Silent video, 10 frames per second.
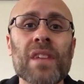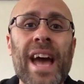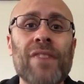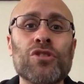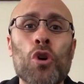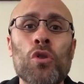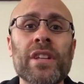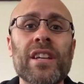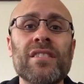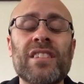after
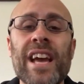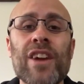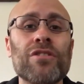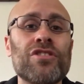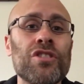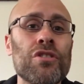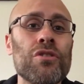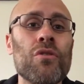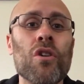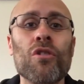only a day or
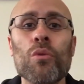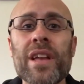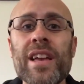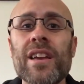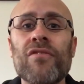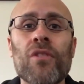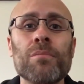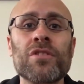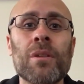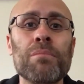two or a week
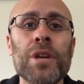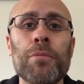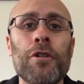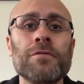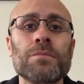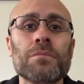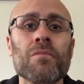from some people.